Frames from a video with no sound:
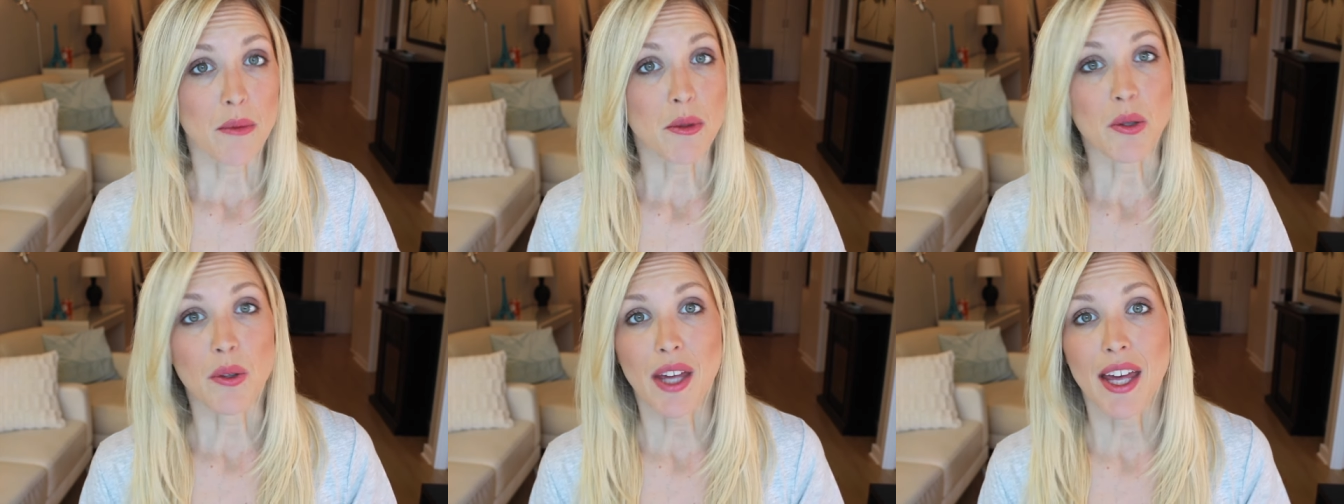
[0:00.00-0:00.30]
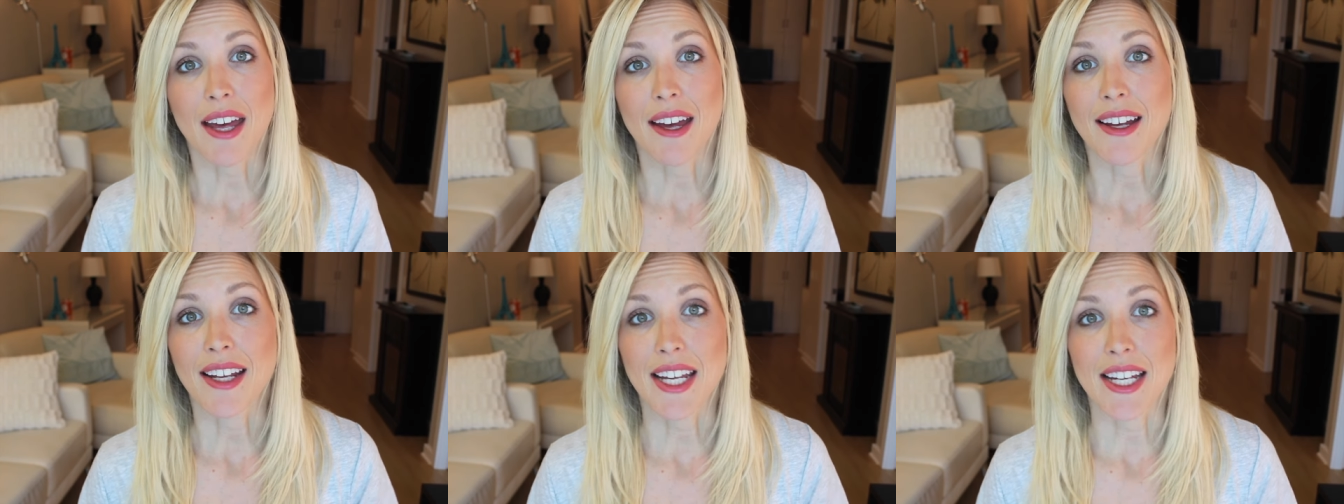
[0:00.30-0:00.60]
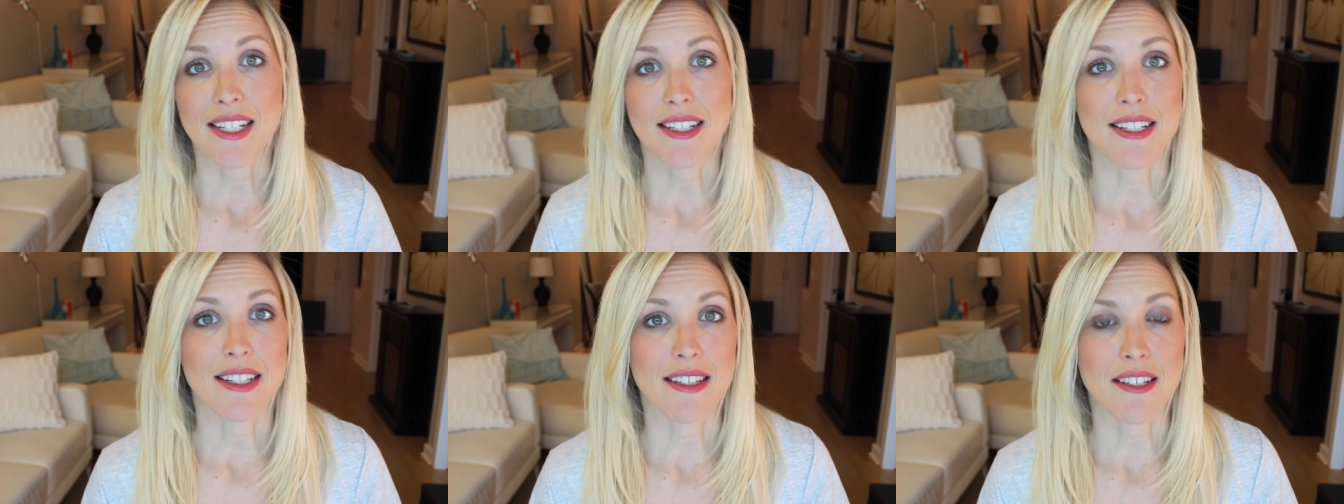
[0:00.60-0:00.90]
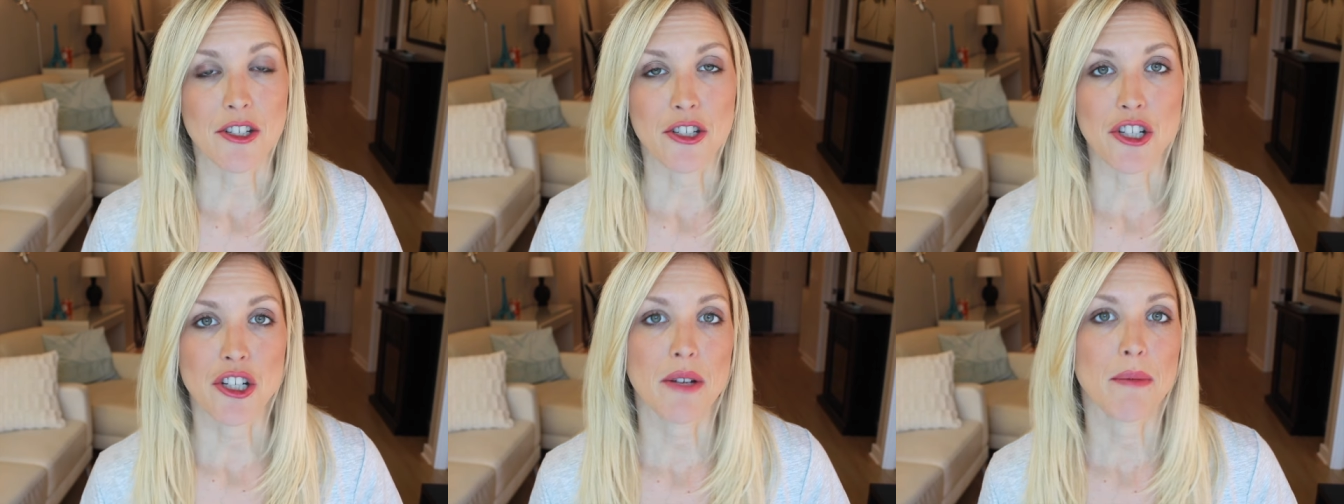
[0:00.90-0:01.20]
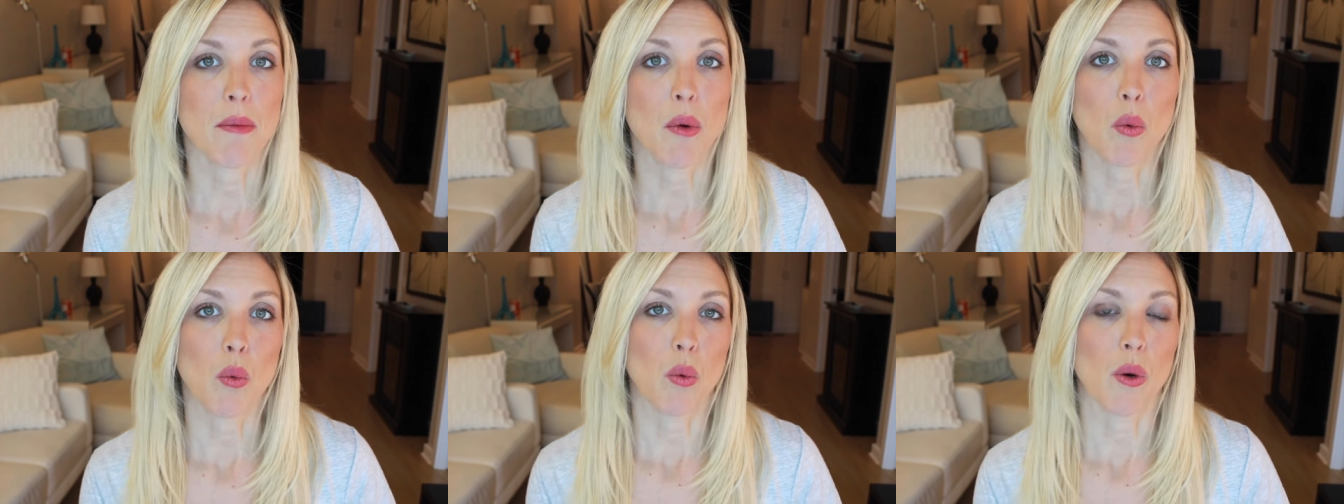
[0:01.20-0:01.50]
you can't get to the
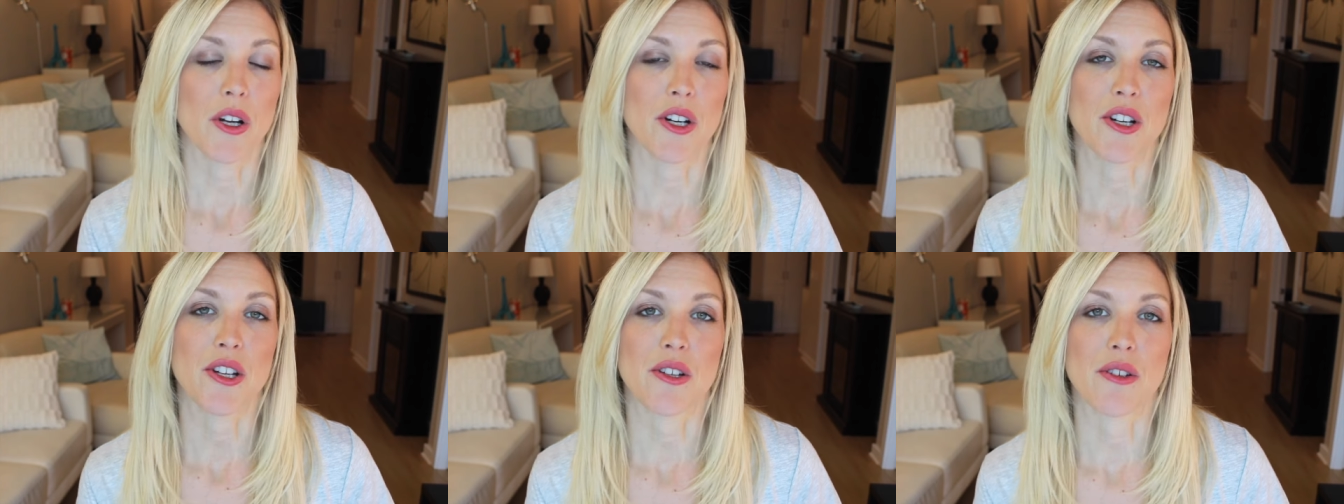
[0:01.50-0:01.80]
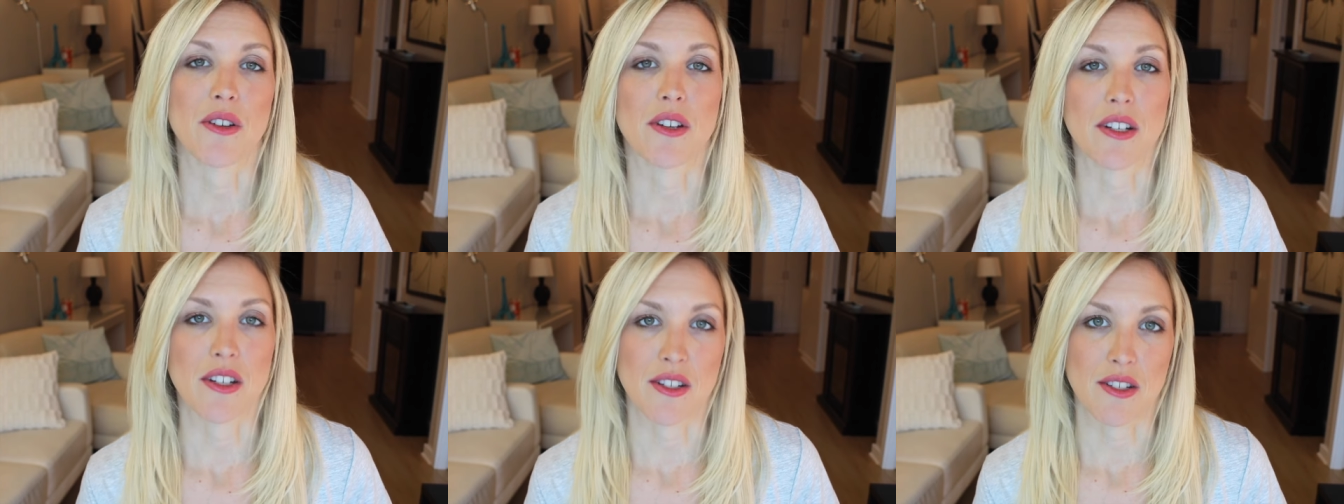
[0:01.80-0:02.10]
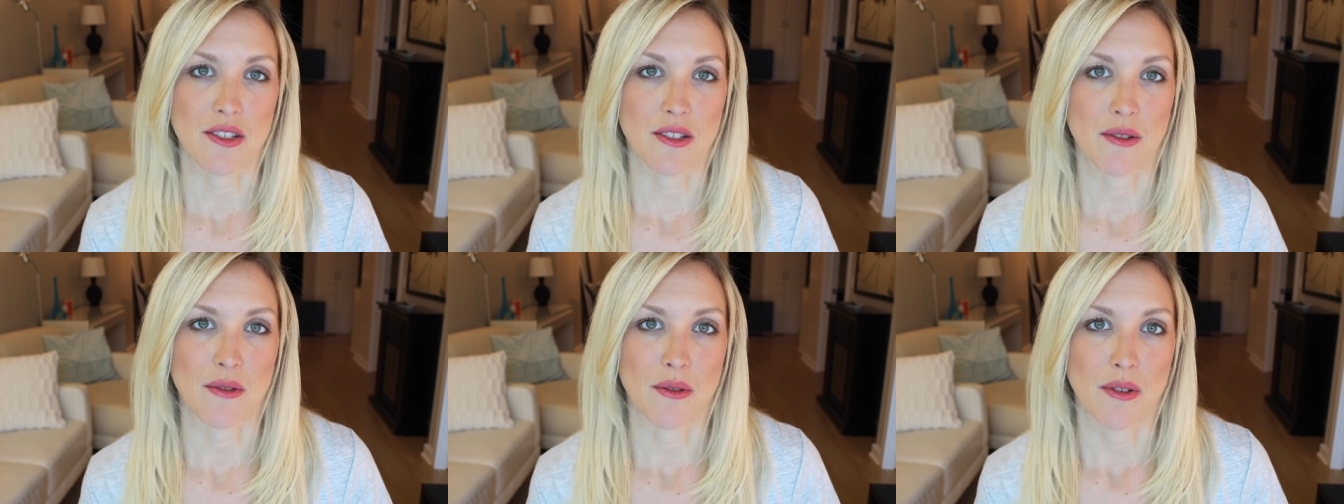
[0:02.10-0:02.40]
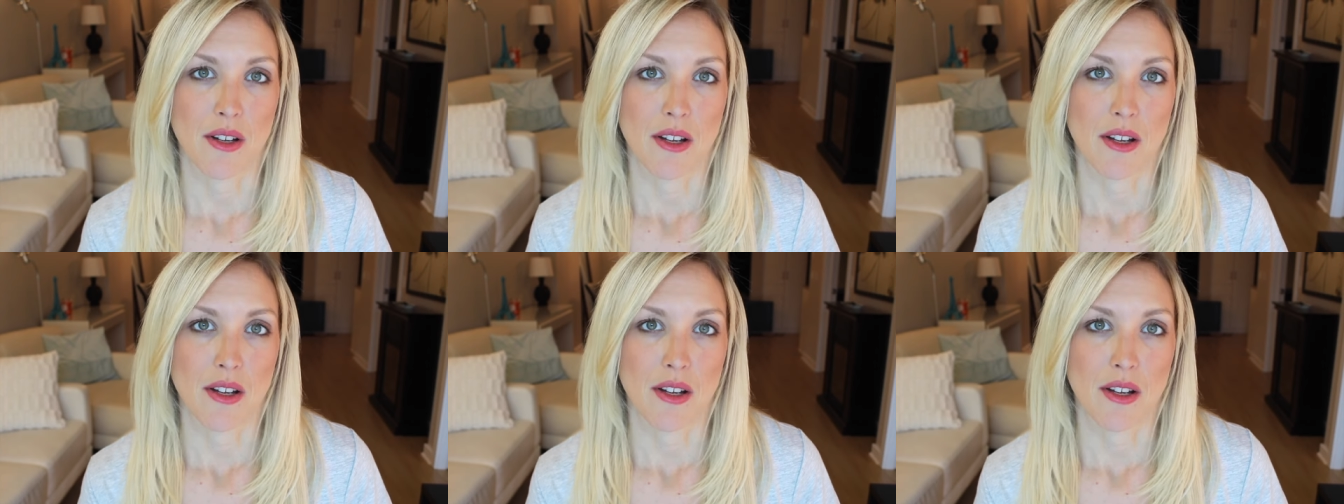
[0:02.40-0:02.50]
gym, what are you going to do?